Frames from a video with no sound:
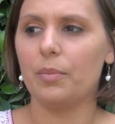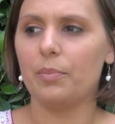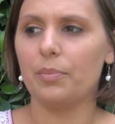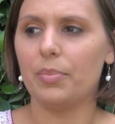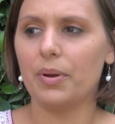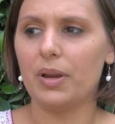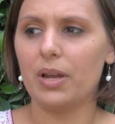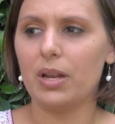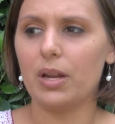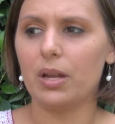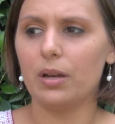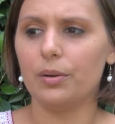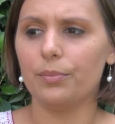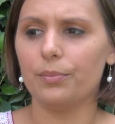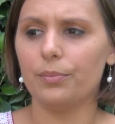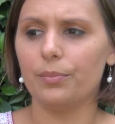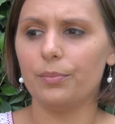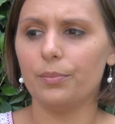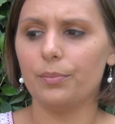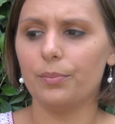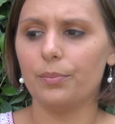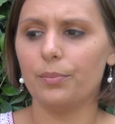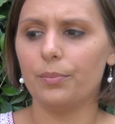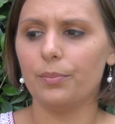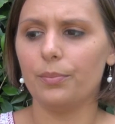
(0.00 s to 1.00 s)
But
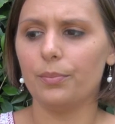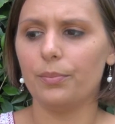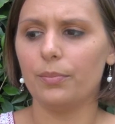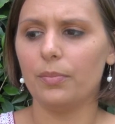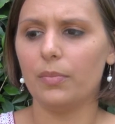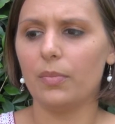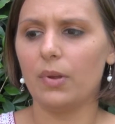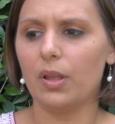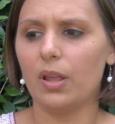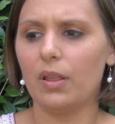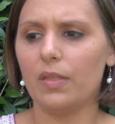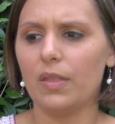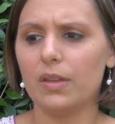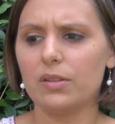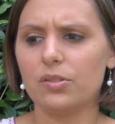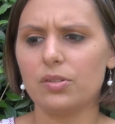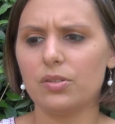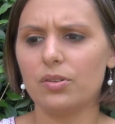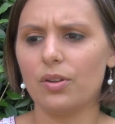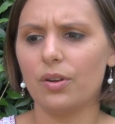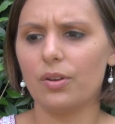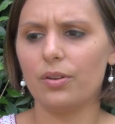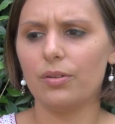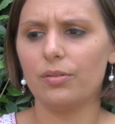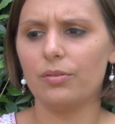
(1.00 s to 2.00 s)
I
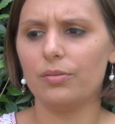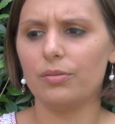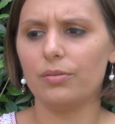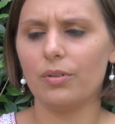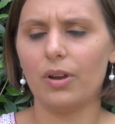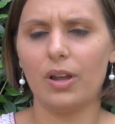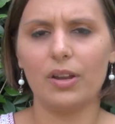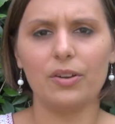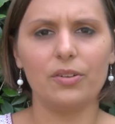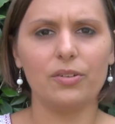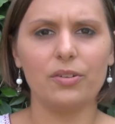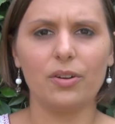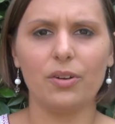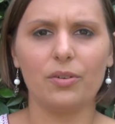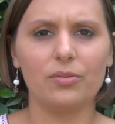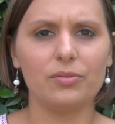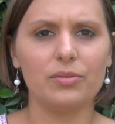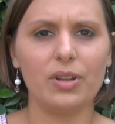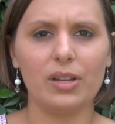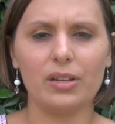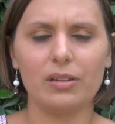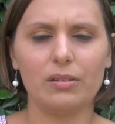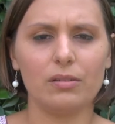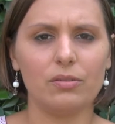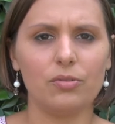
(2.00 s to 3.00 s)
don't hold
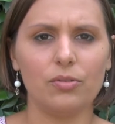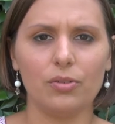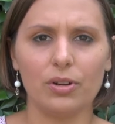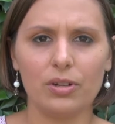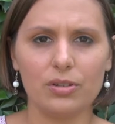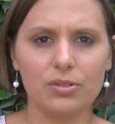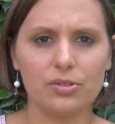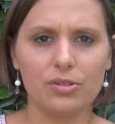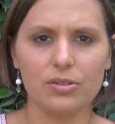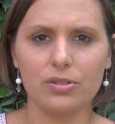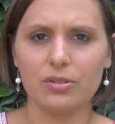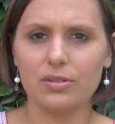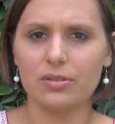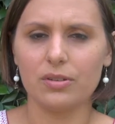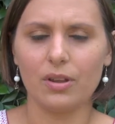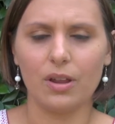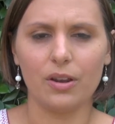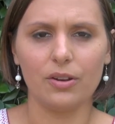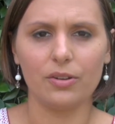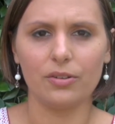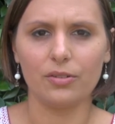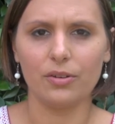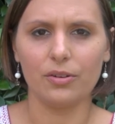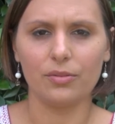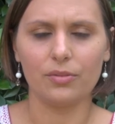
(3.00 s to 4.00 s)
any grudges. I
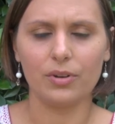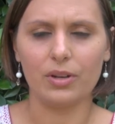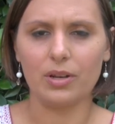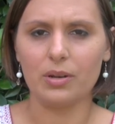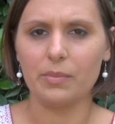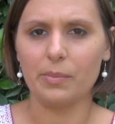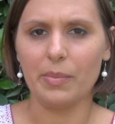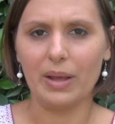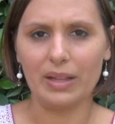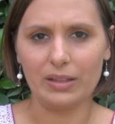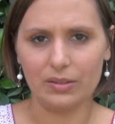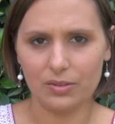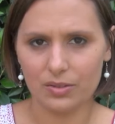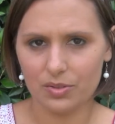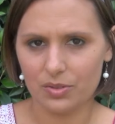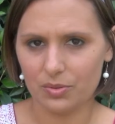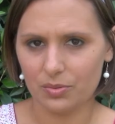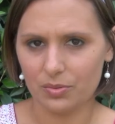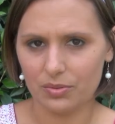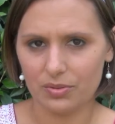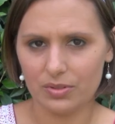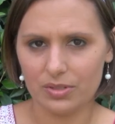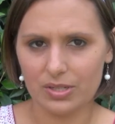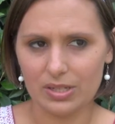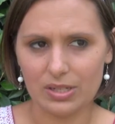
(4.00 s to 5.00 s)
don't hold any malice
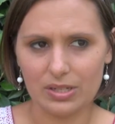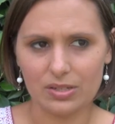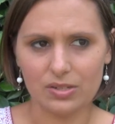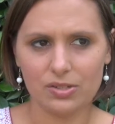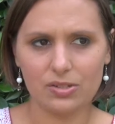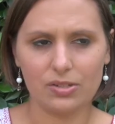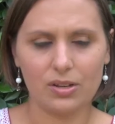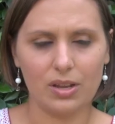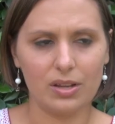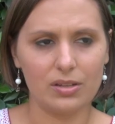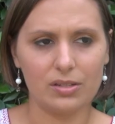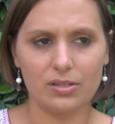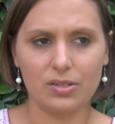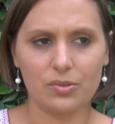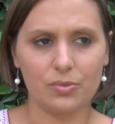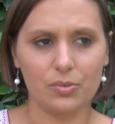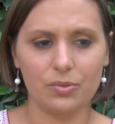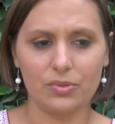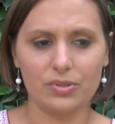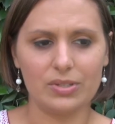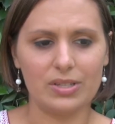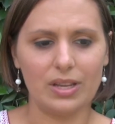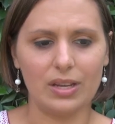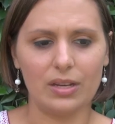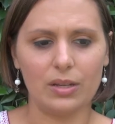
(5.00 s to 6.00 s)

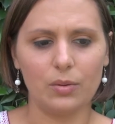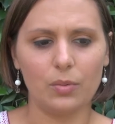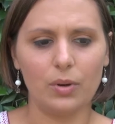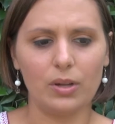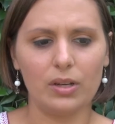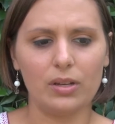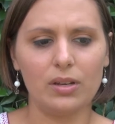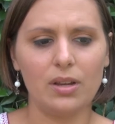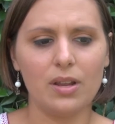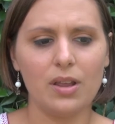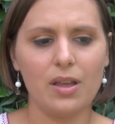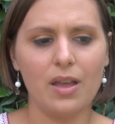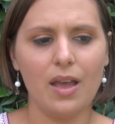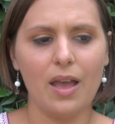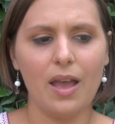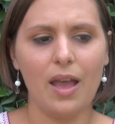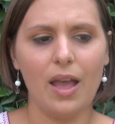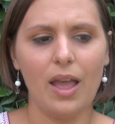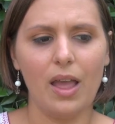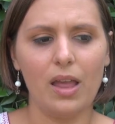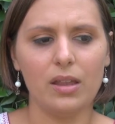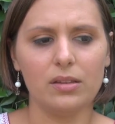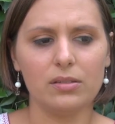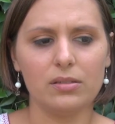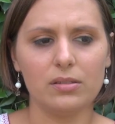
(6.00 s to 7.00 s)
towards anyone.
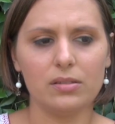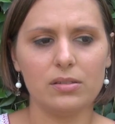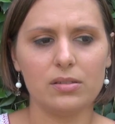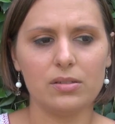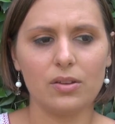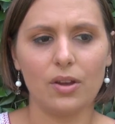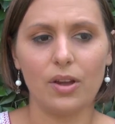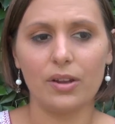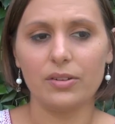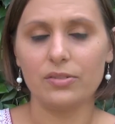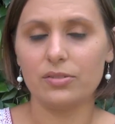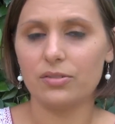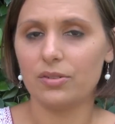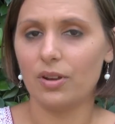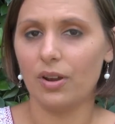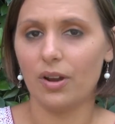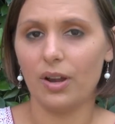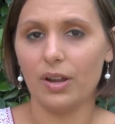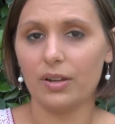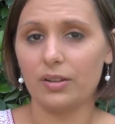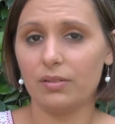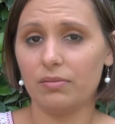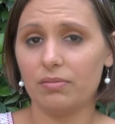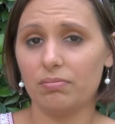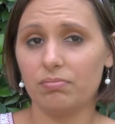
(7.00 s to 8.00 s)
And
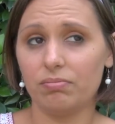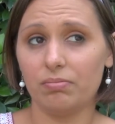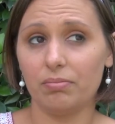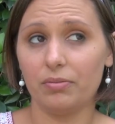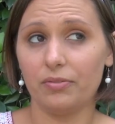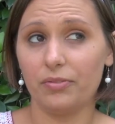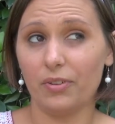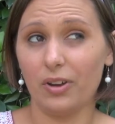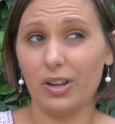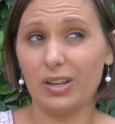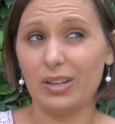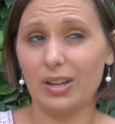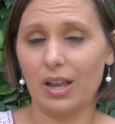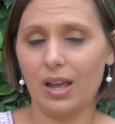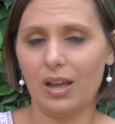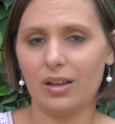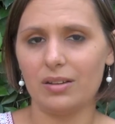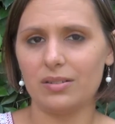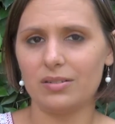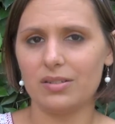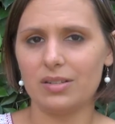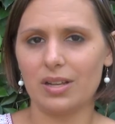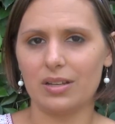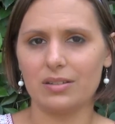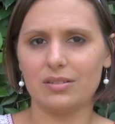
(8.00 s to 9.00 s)
I find it
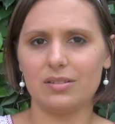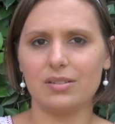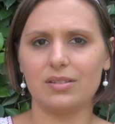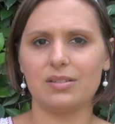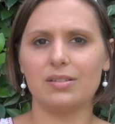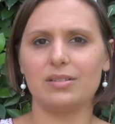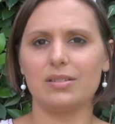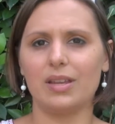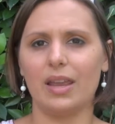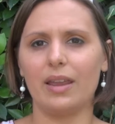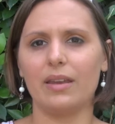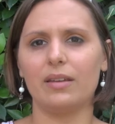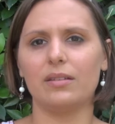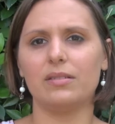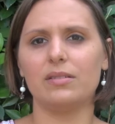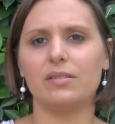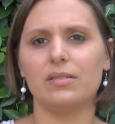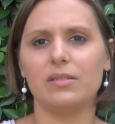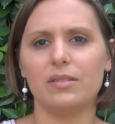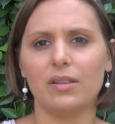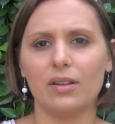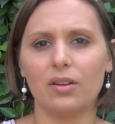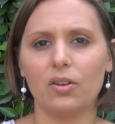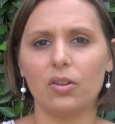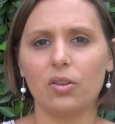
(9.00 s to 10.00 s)
hard to
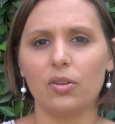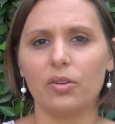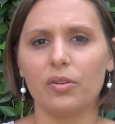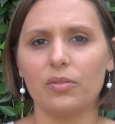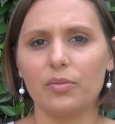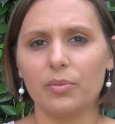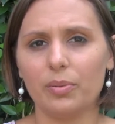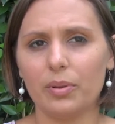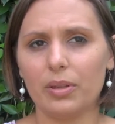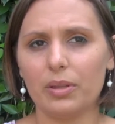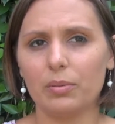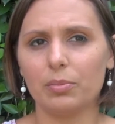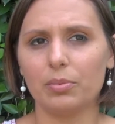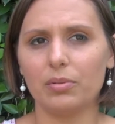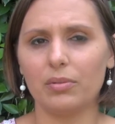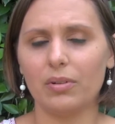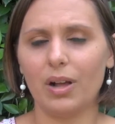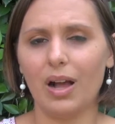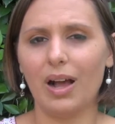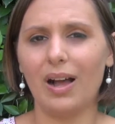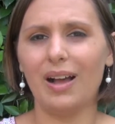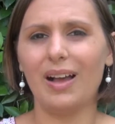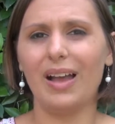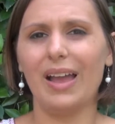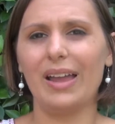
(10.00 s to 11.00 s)
understand that a lot of people
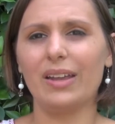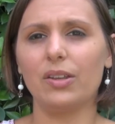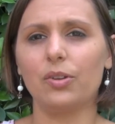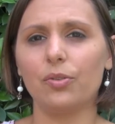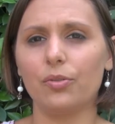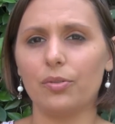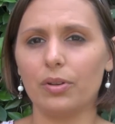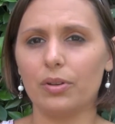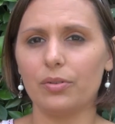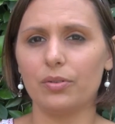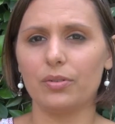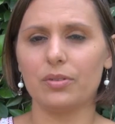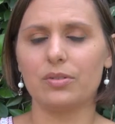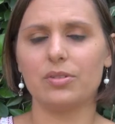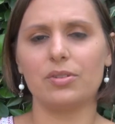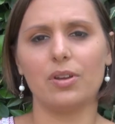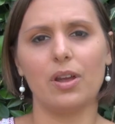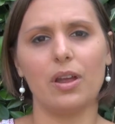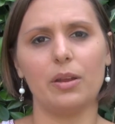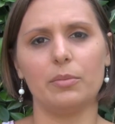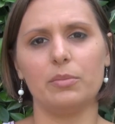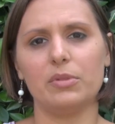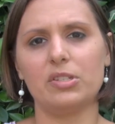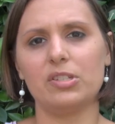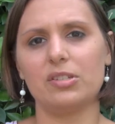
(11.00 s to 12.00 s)
are angry all the
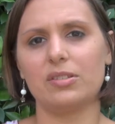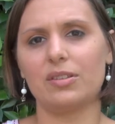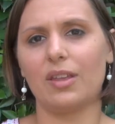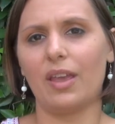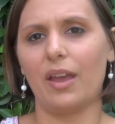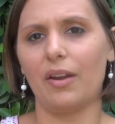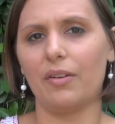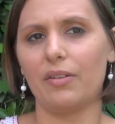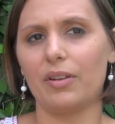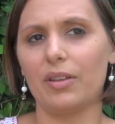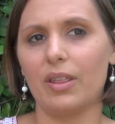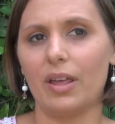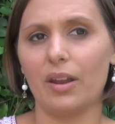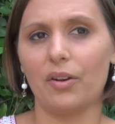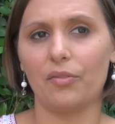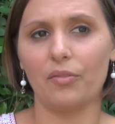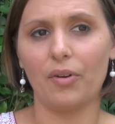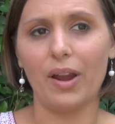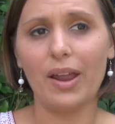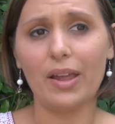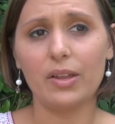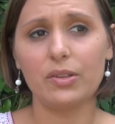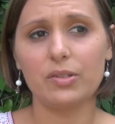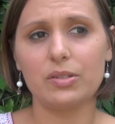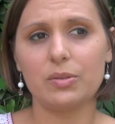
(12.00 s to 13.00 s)
time and just carry that
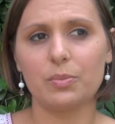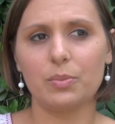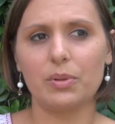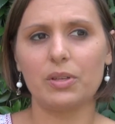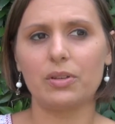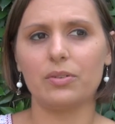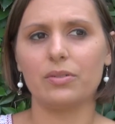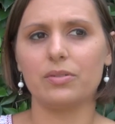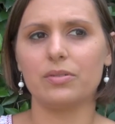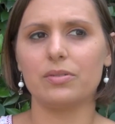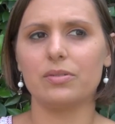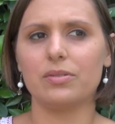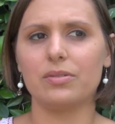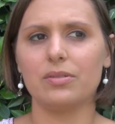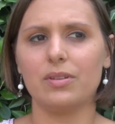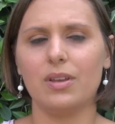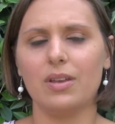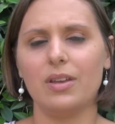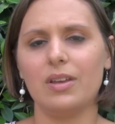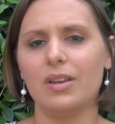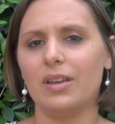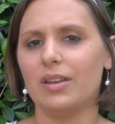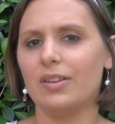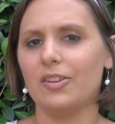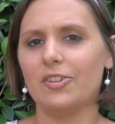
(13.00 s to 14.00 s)
around, because
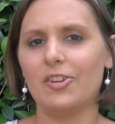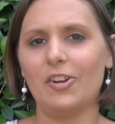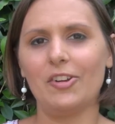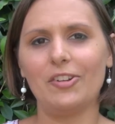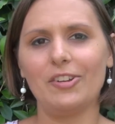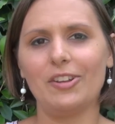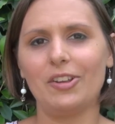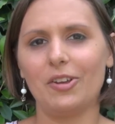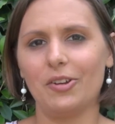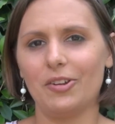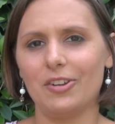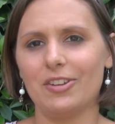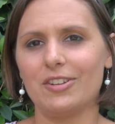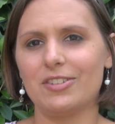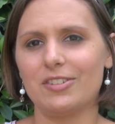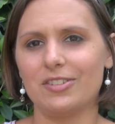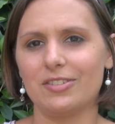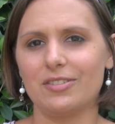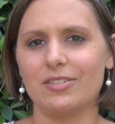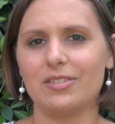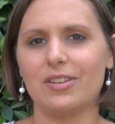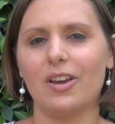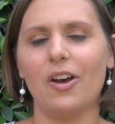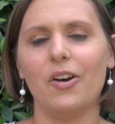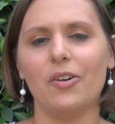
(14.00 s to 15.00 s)
it only hurts
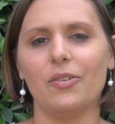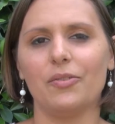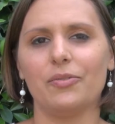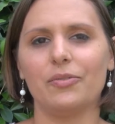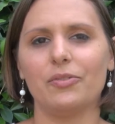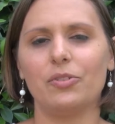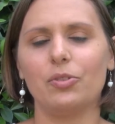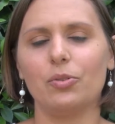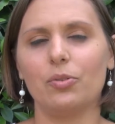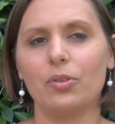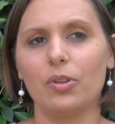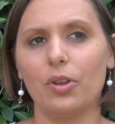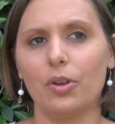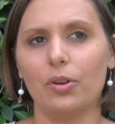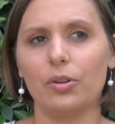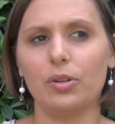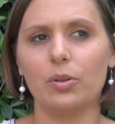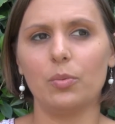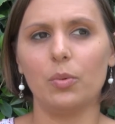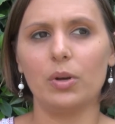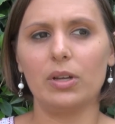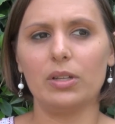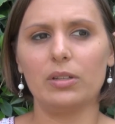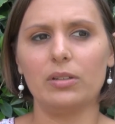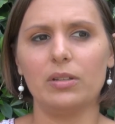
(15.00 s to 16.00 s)
yourself, and you're the only
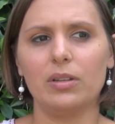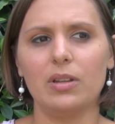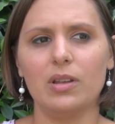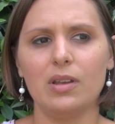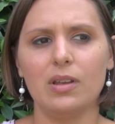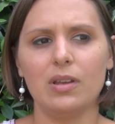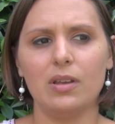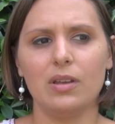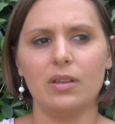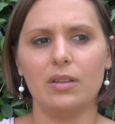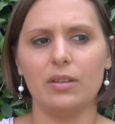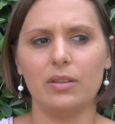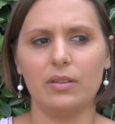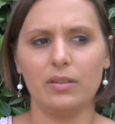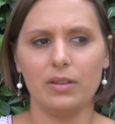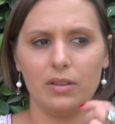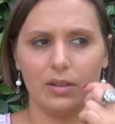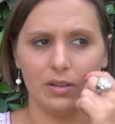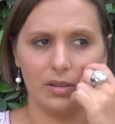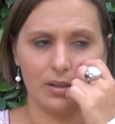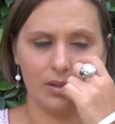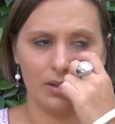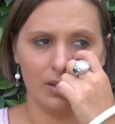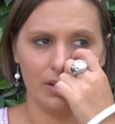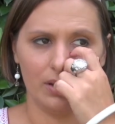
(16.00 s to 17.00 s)
one
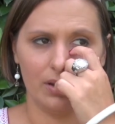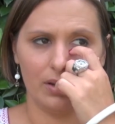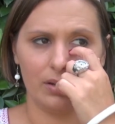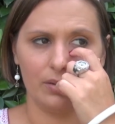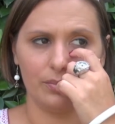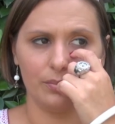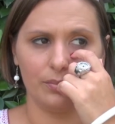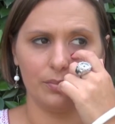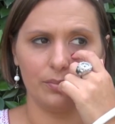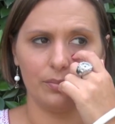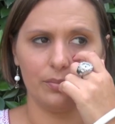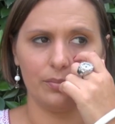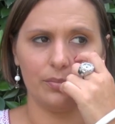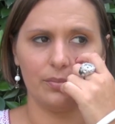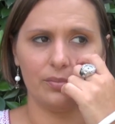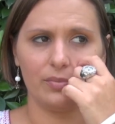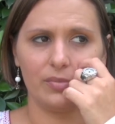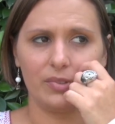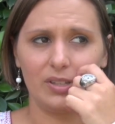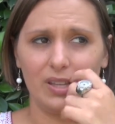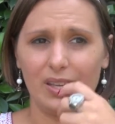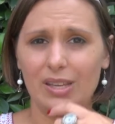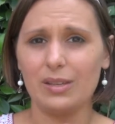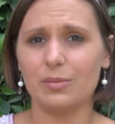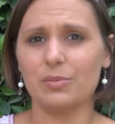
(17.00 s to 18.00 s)
that
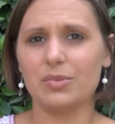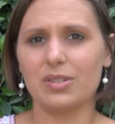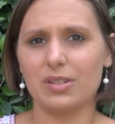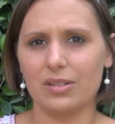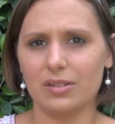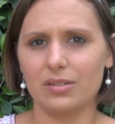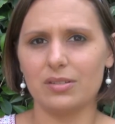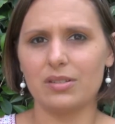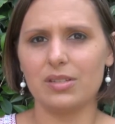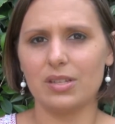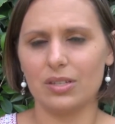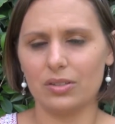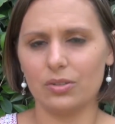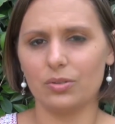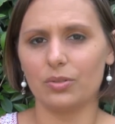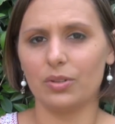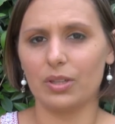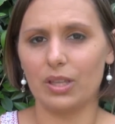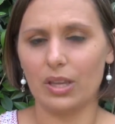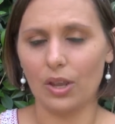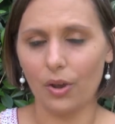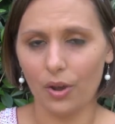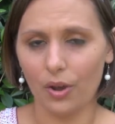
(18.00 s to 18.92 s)
keeps continually